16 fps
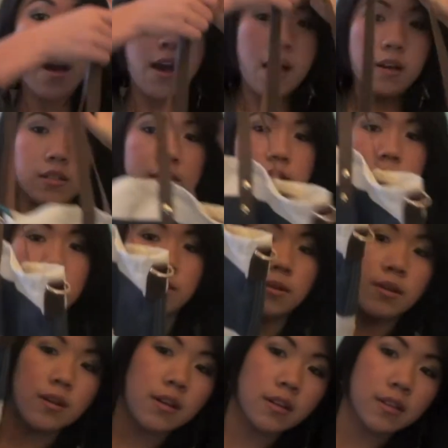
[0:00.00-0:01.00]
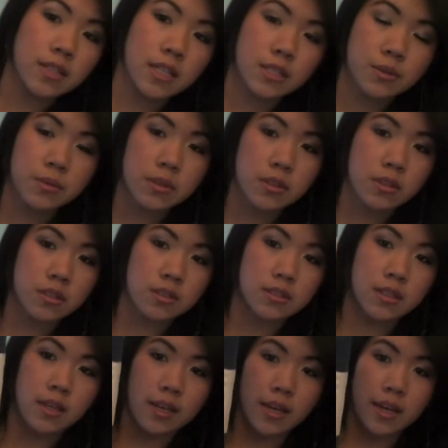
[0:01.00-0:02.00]
So that's what it
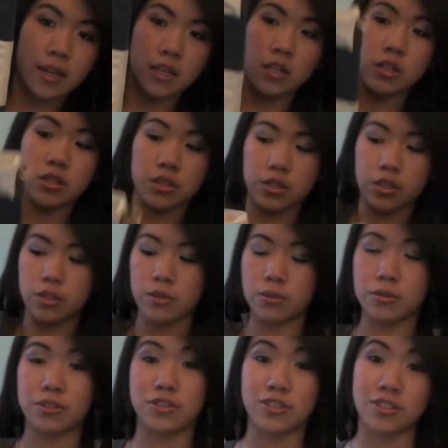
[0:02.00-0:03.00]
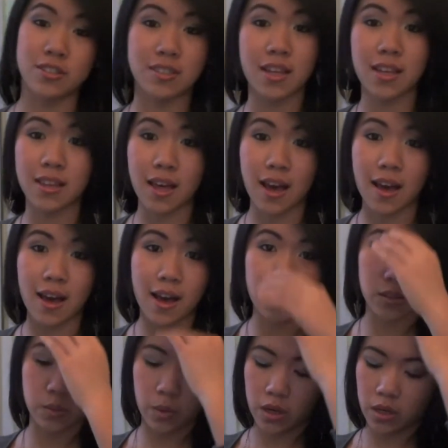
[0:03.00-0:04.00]
looks like, and it looks cute just like that
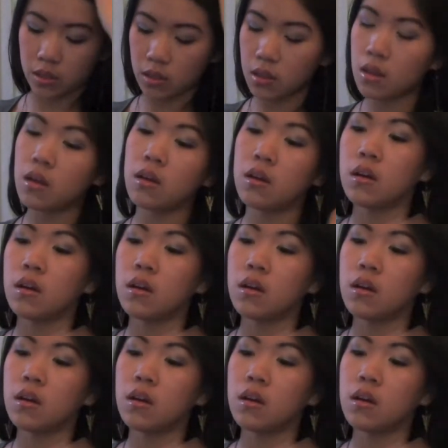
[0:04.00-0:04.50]
as well.